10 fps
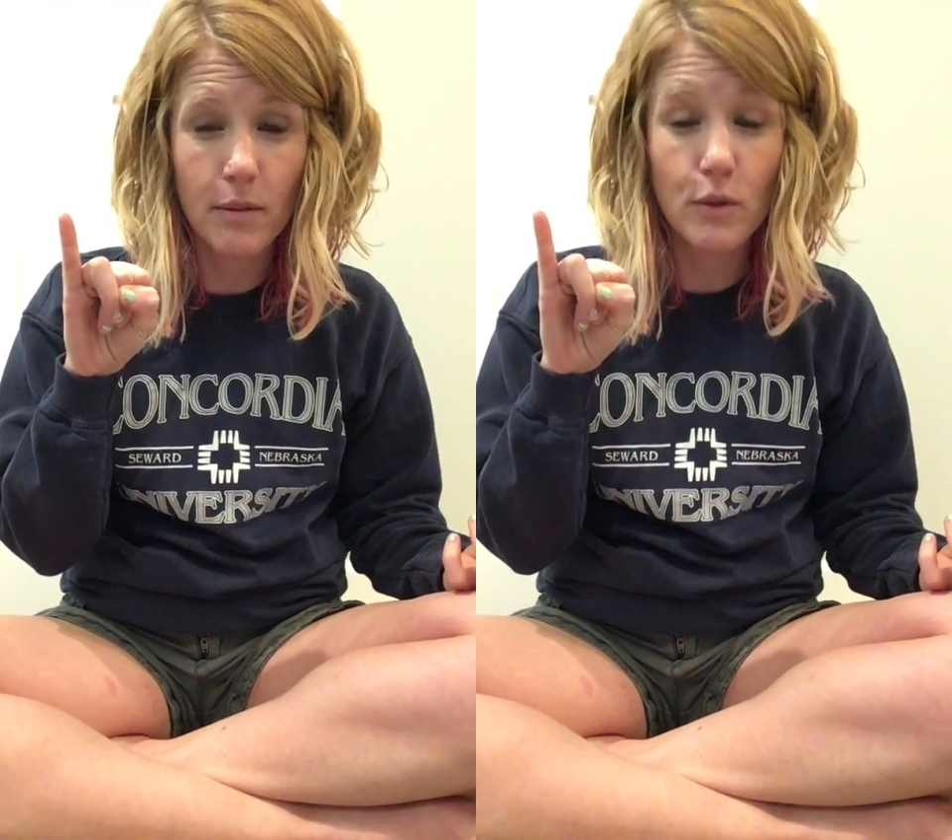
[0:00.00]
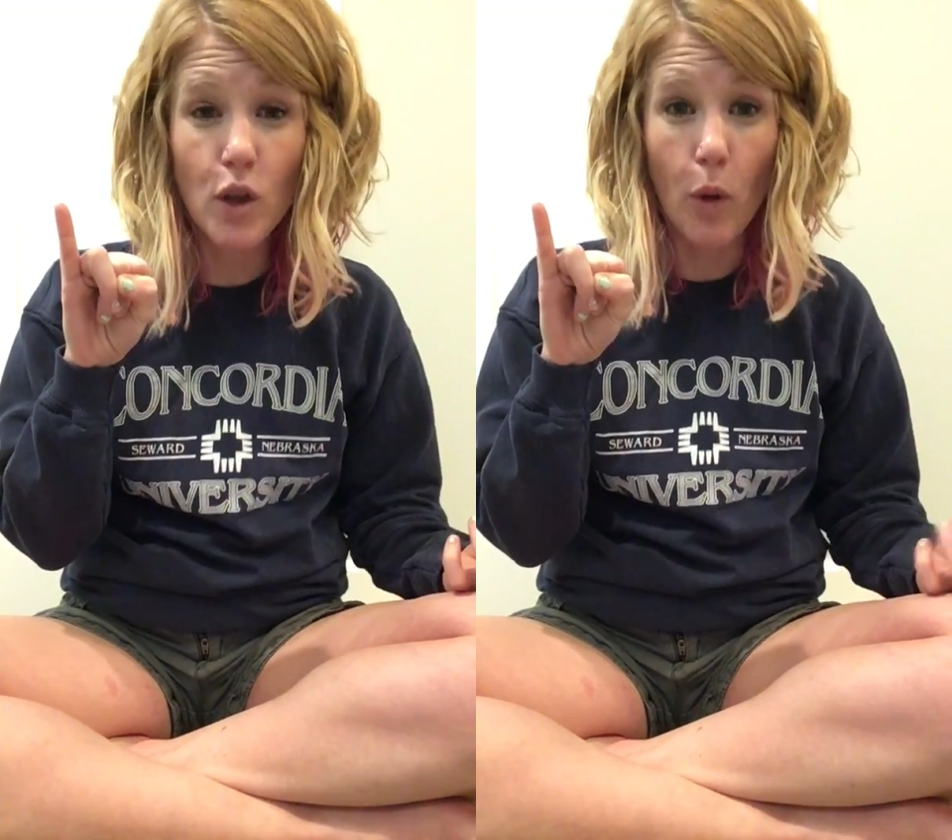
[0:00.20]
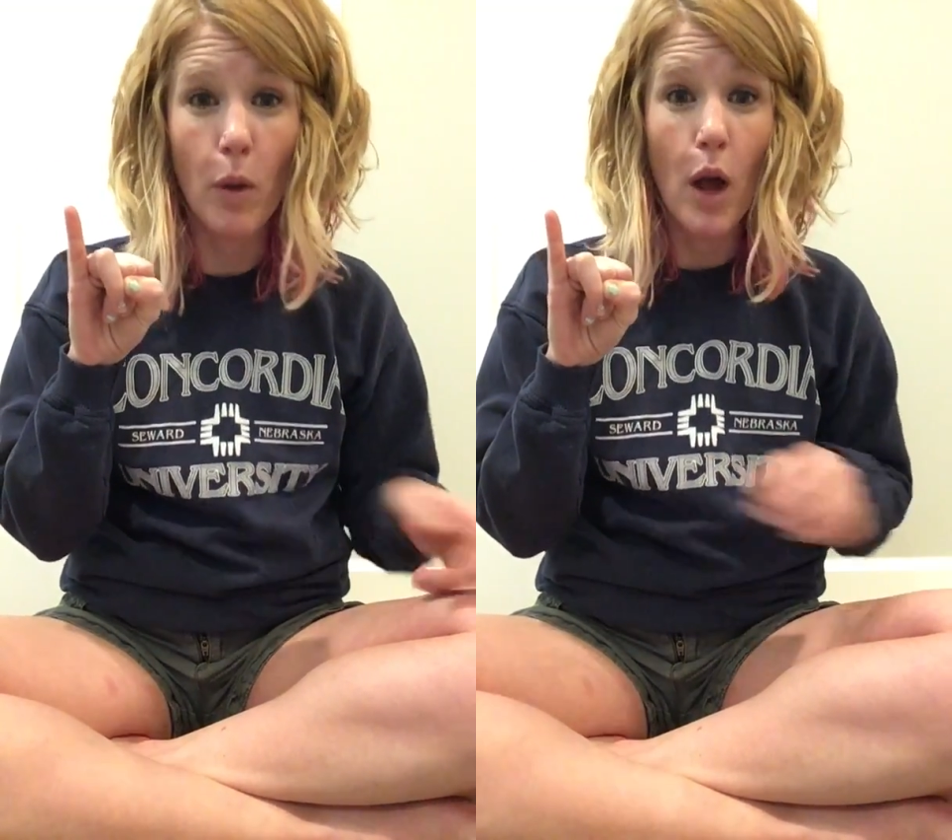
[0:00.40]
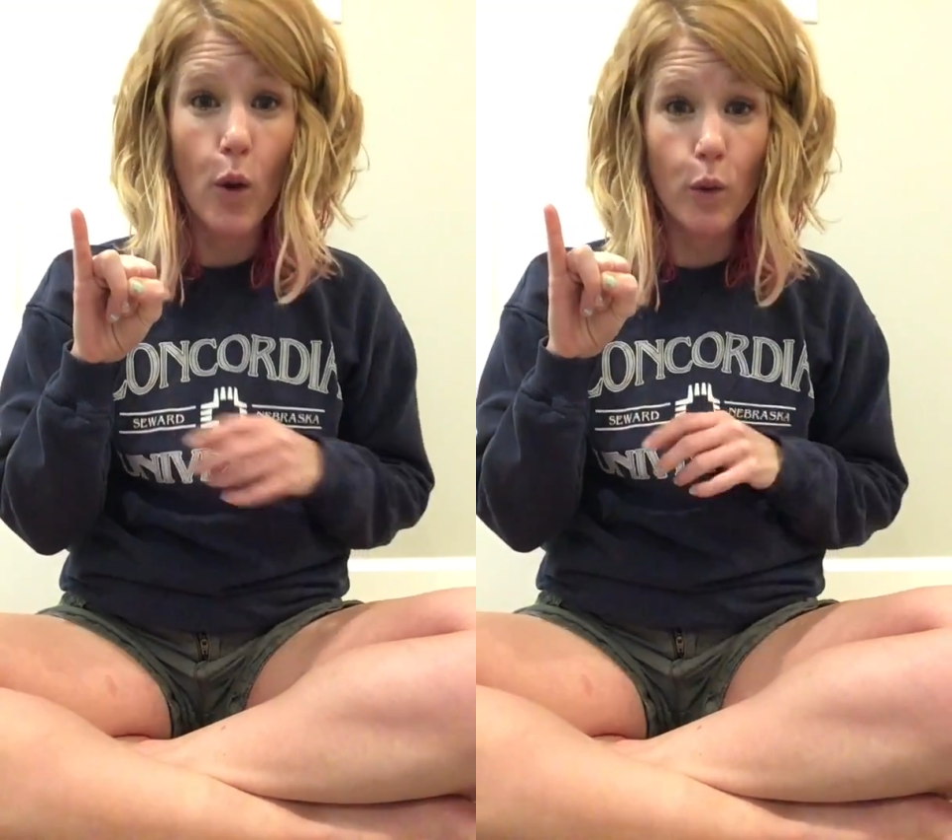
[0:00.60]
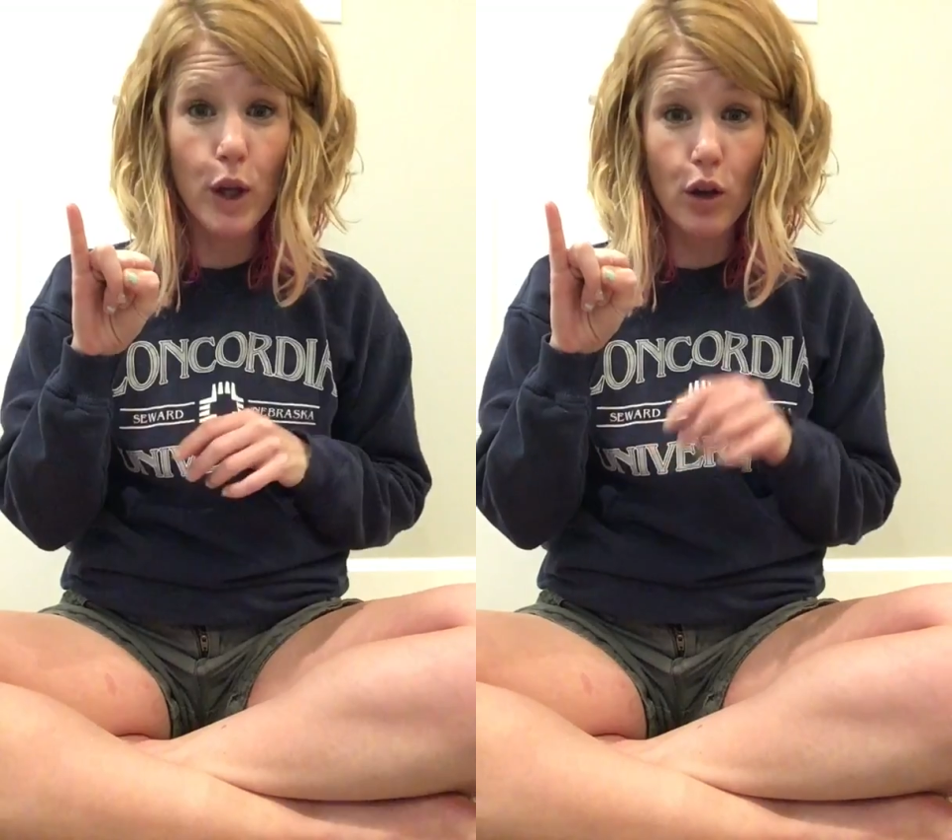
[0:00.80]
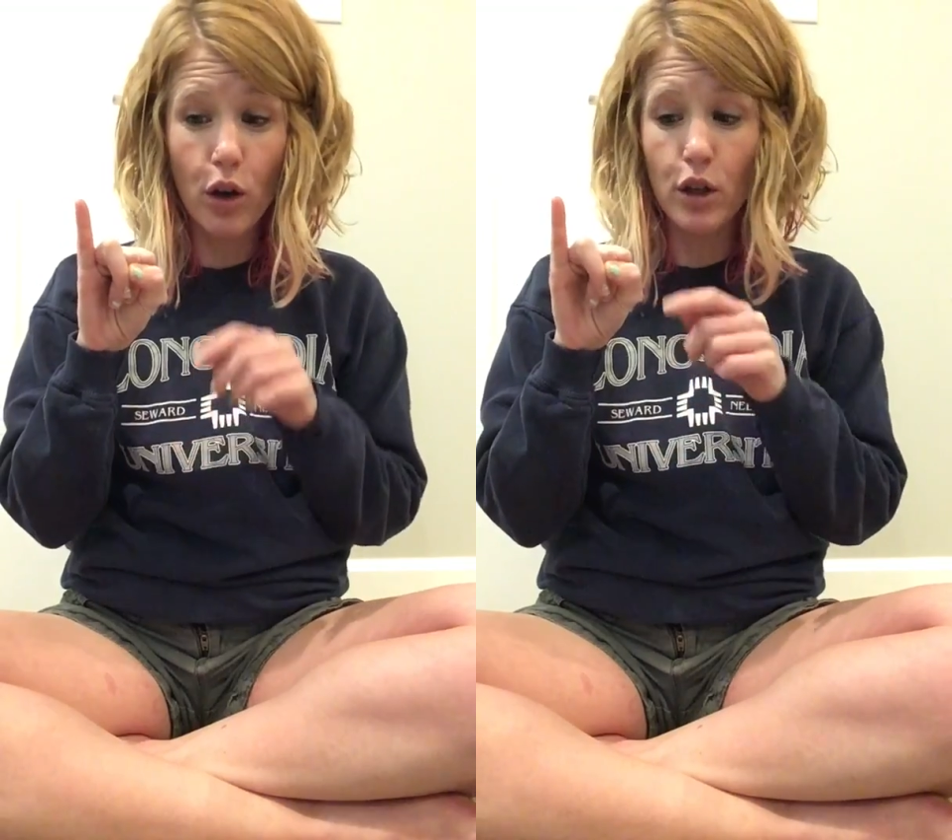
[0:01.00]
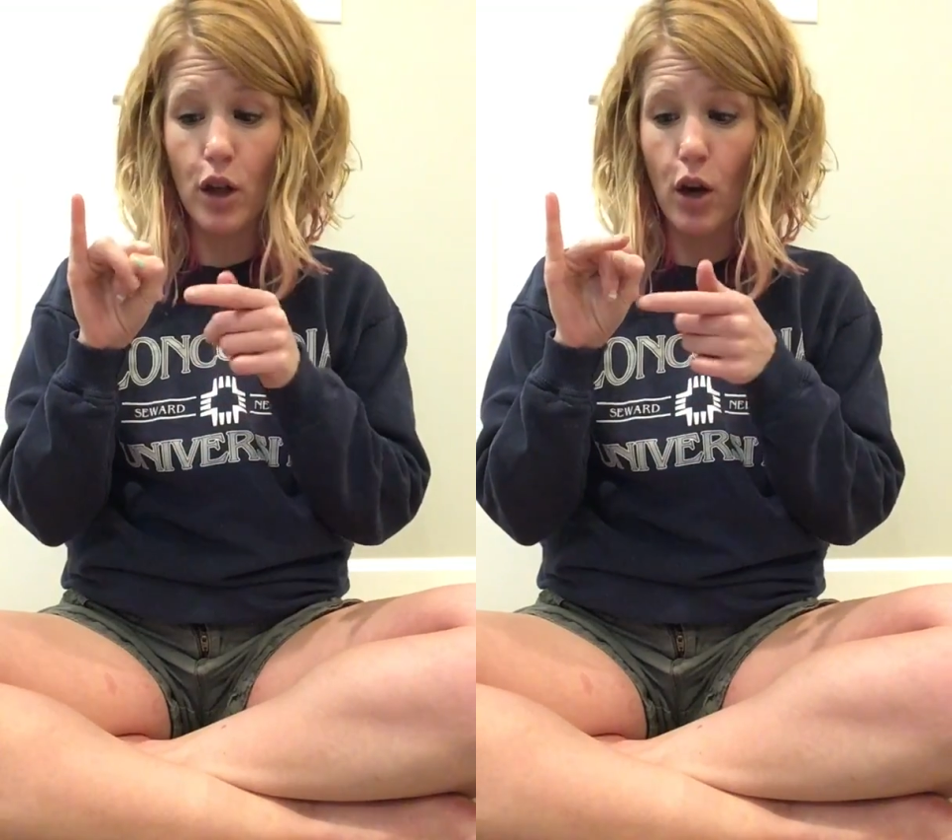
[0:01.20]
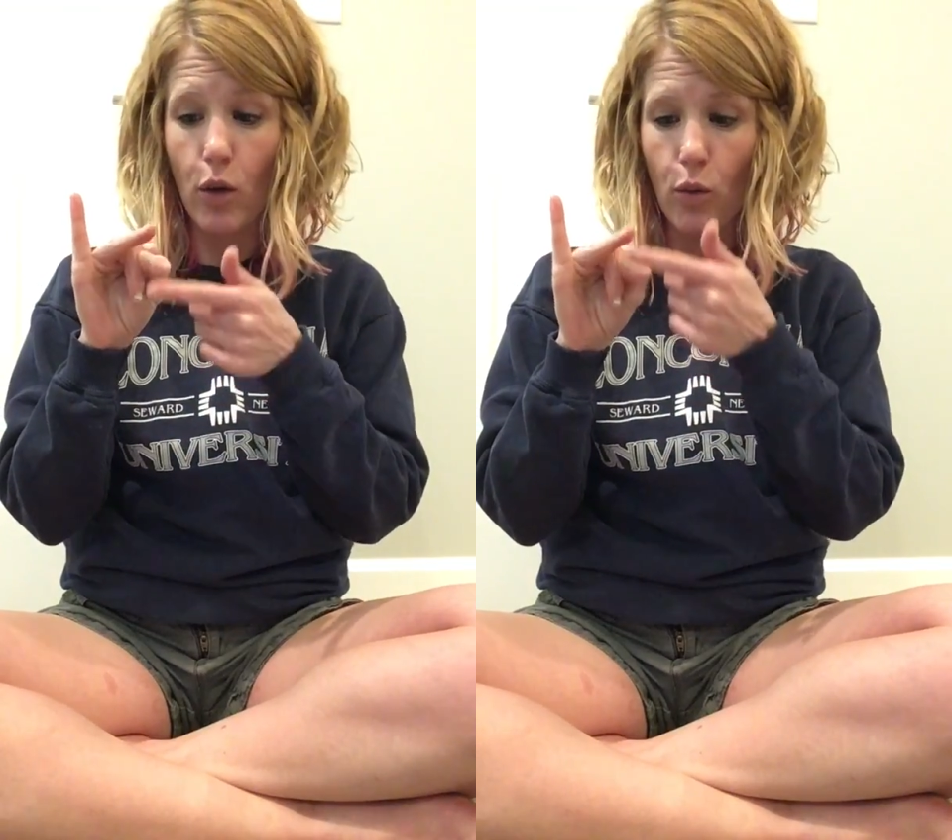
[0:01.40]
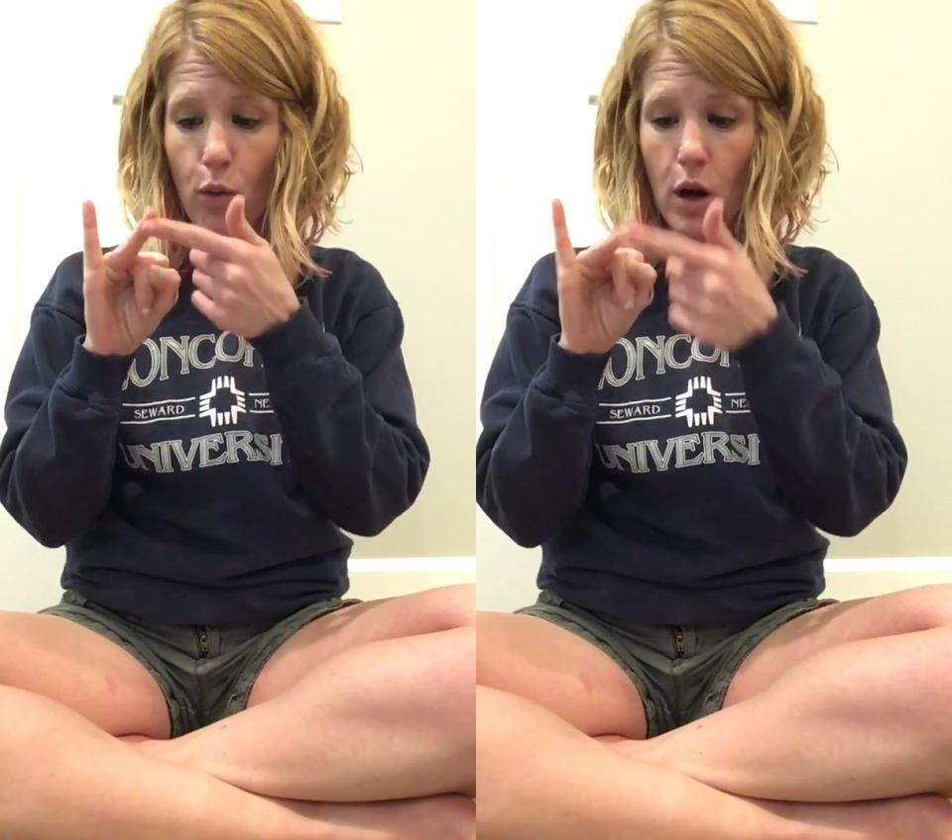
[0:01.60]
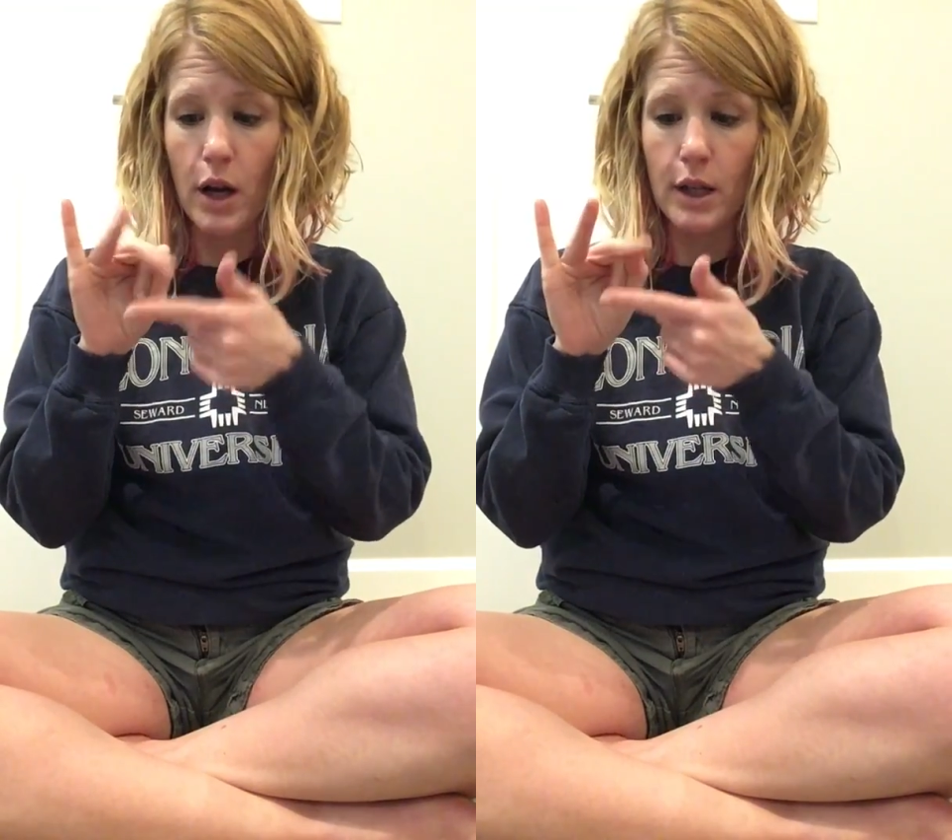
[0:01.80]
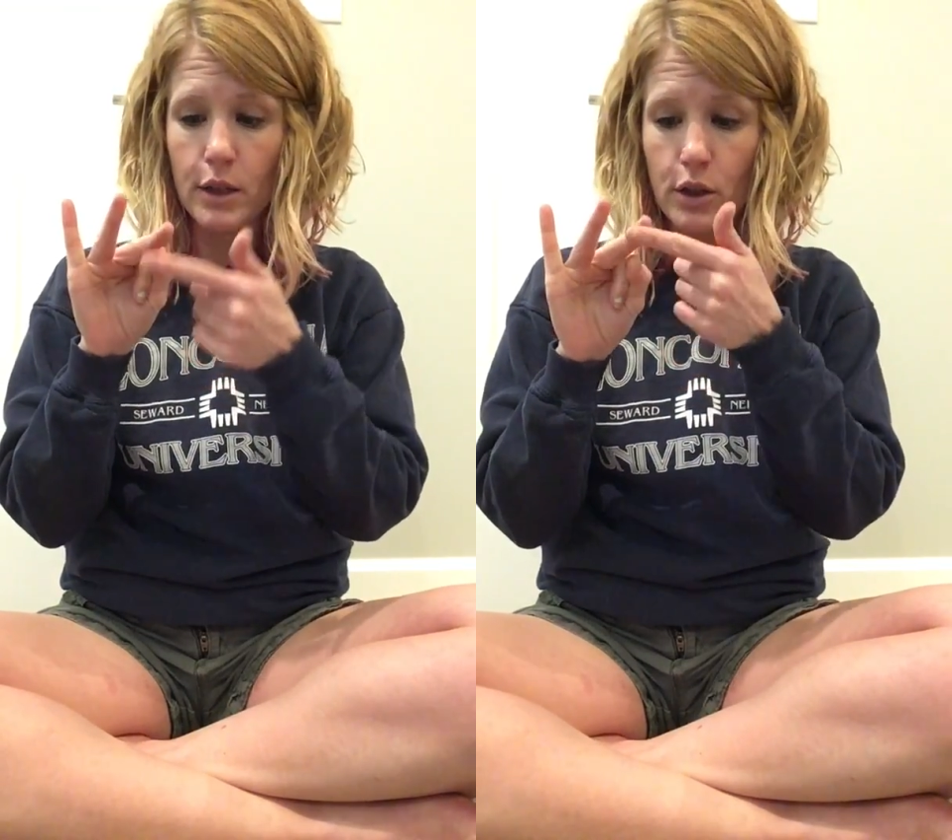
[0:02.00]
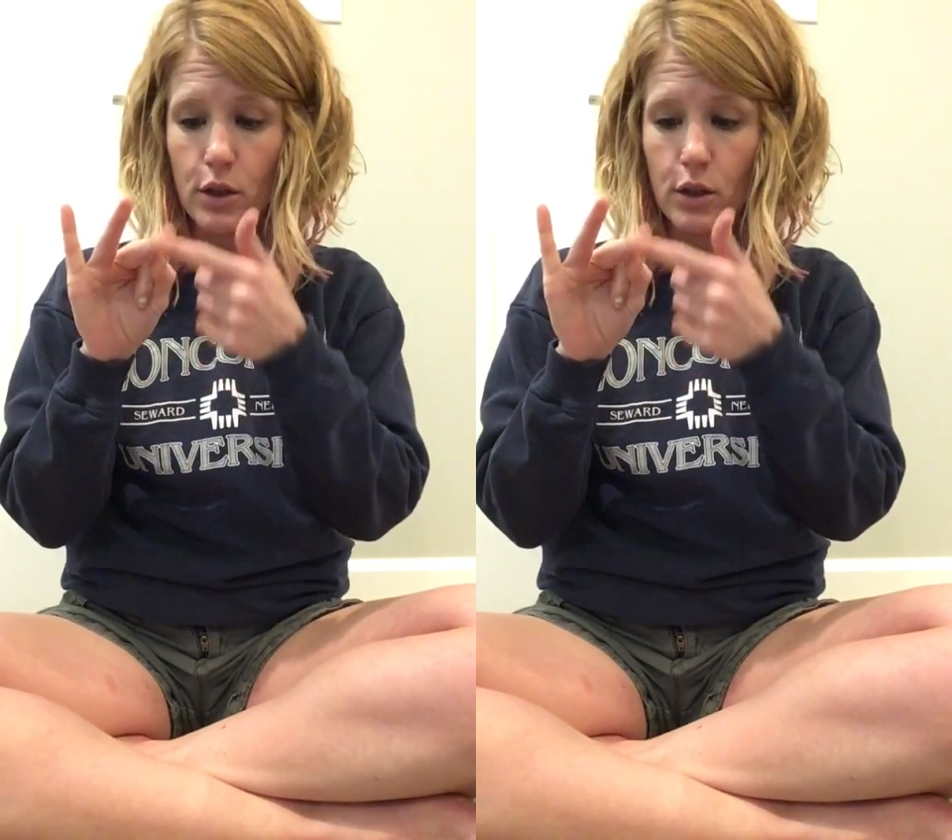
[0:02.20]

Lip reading: So, we could go 1,